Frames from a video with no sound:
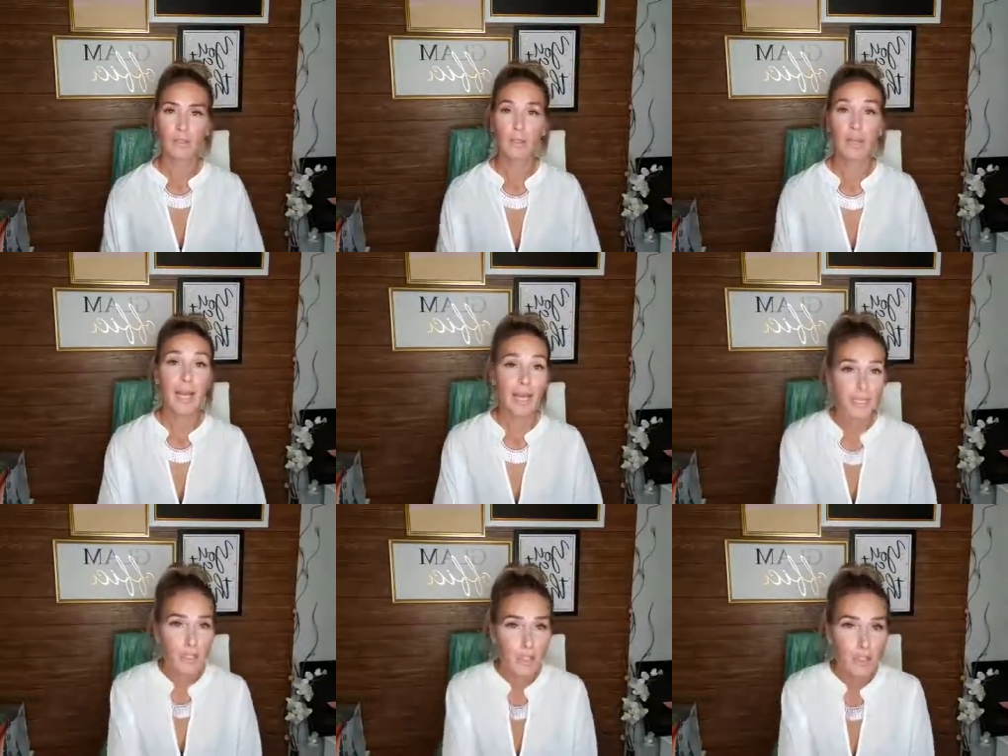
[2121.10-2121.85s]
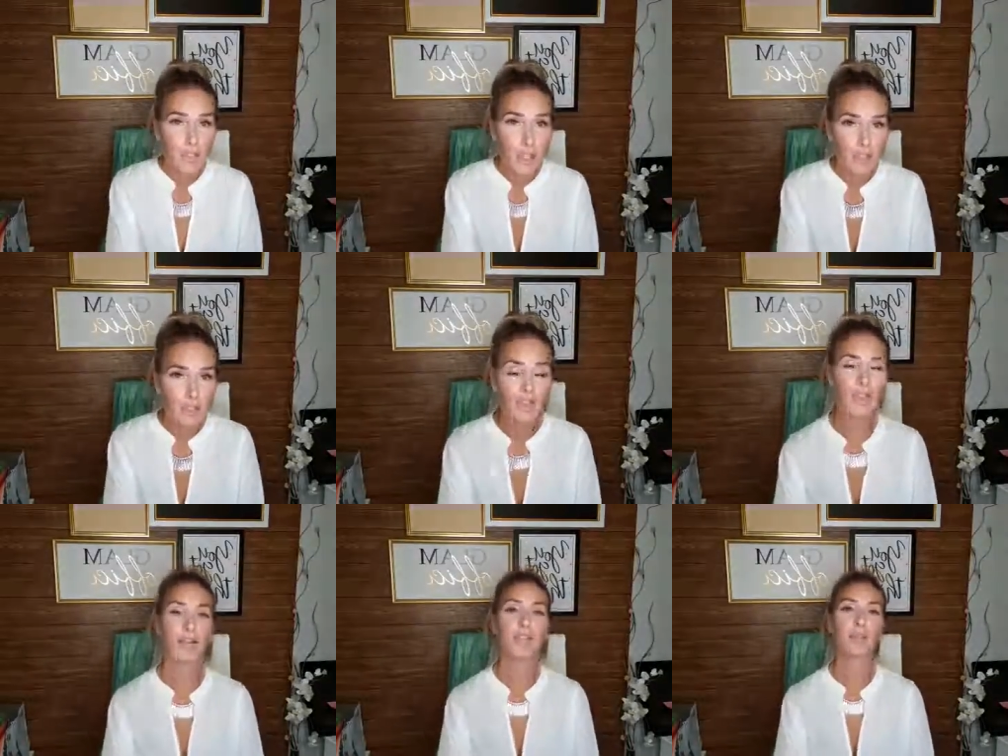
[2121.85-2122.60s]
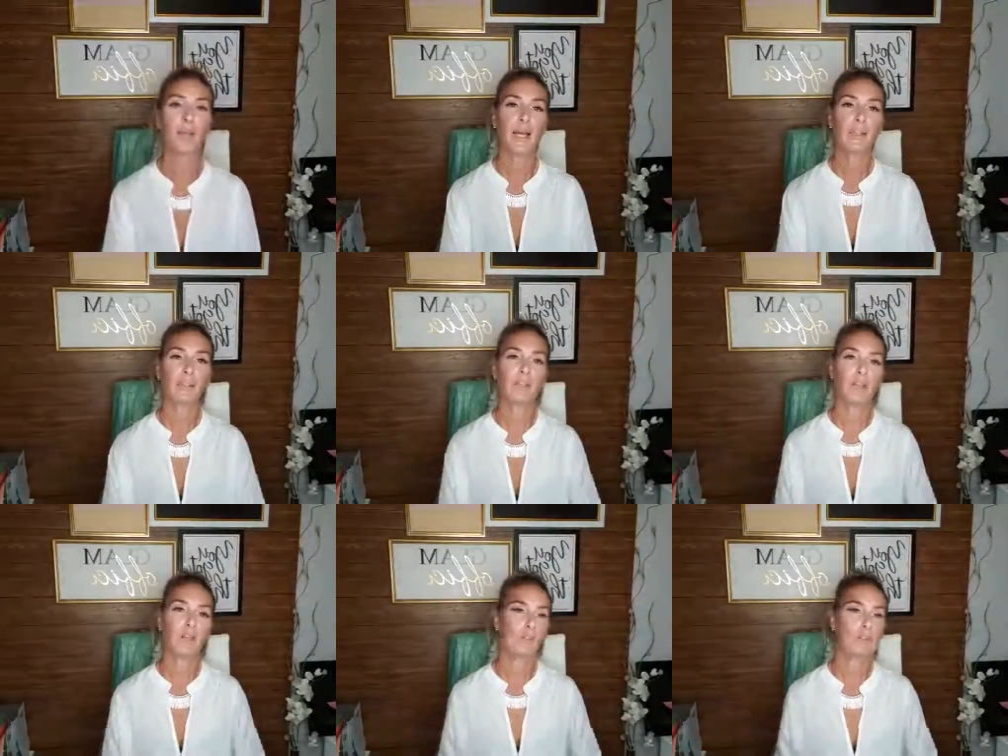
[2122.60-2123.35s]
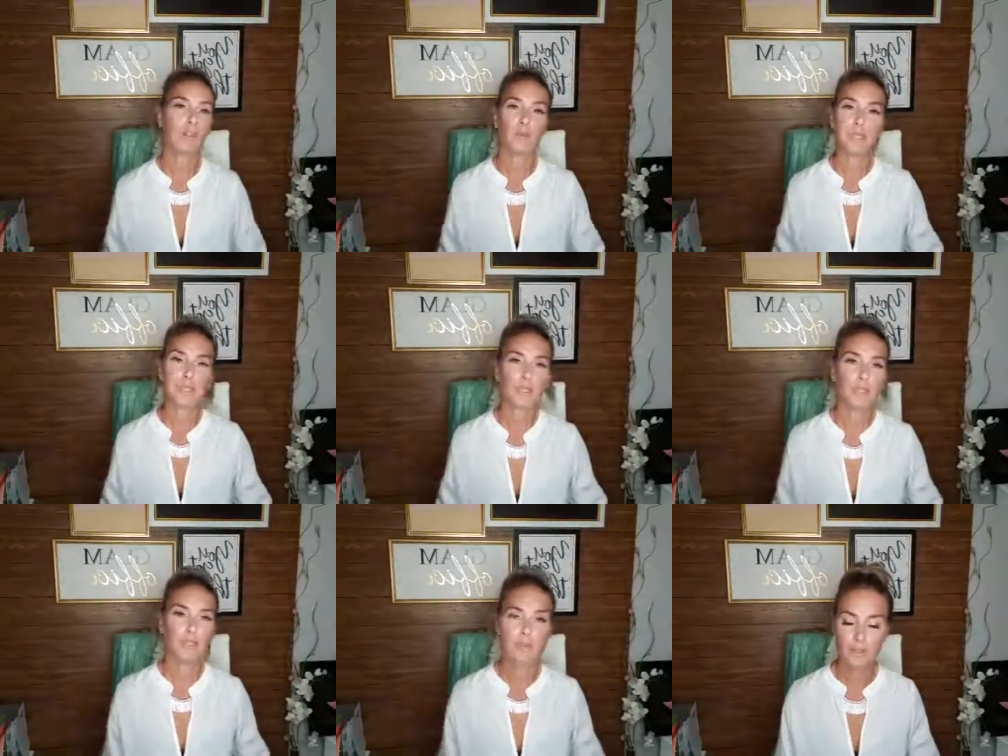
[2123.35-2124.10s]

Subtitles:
Pass it along. Yes, pass it along. So easy.